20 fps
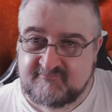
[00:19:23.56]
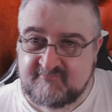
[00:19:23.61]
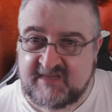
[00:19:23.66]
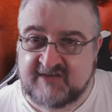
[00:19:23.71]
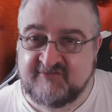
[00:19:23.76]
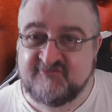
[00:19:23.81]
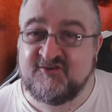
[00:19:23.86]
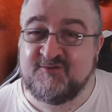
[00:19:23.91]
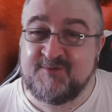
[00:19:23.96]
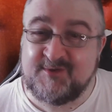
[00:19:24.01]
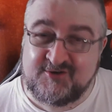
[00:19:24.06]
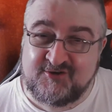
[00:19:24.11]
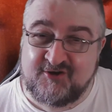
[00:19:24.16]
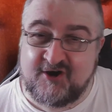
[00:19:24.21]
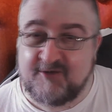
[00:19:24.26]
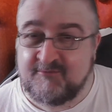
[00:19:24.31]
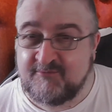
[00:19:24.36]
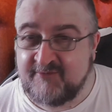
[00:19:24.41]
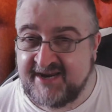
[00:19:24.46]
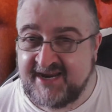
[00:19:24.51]

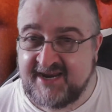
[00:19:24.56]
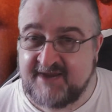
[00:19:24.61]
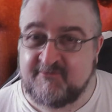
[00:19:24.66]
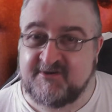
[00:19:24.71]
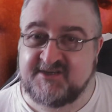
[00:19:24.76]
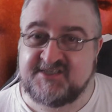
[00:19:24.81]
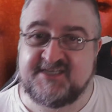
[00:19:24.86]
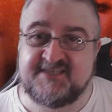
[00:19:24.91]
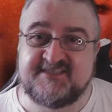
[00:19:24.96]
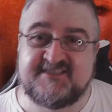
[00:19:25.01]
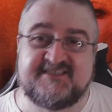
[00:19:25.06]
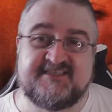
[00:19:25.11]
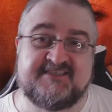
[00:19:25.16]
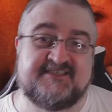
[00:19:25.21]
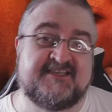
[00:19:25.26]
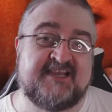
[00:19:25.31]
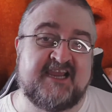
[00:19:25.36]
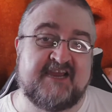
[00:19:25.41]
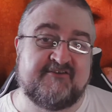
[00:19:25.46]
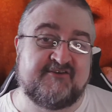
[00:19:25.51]
Robocop way, which is
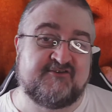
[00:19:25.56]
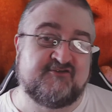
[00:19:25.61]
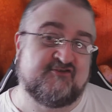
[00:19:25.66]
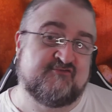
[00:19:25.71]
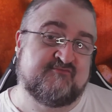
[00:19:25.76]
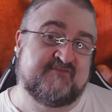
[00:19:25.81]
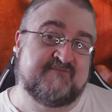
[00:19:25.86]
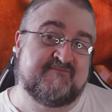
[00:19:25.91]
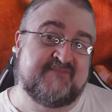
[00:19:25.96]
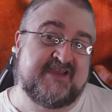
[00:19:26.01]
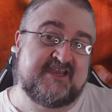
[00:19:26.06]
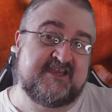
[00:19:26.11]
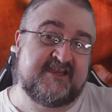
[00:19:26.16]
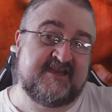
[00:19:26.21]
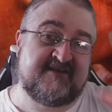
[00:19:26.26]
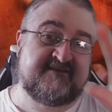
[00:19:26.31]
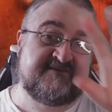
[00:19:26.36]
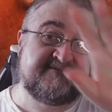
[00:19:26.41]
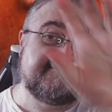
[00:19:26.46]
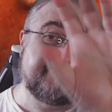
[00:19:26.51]
satirical but making
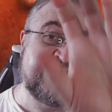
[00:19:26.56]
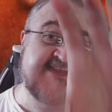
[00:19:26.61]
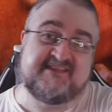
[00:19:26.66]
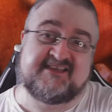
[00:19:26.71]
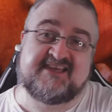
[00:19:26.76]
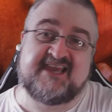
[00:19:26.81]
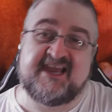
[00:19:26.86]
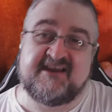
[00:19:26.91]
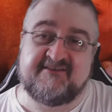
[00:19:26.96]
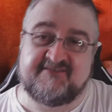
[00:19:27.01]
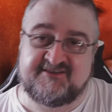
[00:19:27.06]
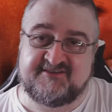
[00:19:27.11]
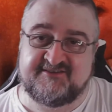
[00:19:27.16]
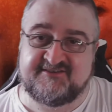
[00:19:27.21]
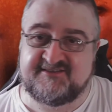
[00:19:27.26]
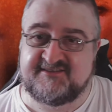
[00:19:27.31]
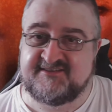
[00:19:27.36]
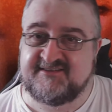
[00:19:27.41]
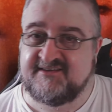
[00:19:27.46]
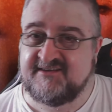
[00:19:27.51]
you like the
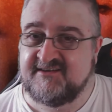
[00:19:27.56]
characters,